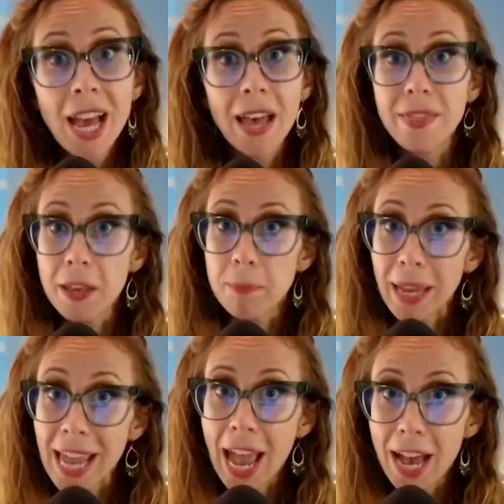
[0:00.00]
and they
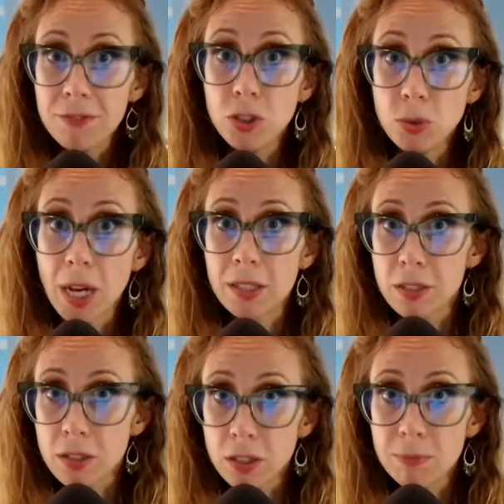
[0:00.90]
may have do not
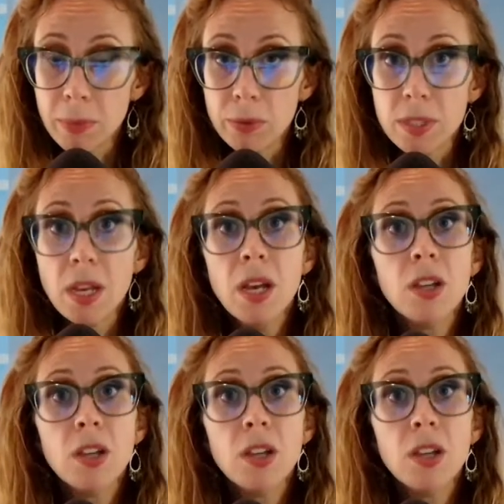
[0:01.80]
disturb modes.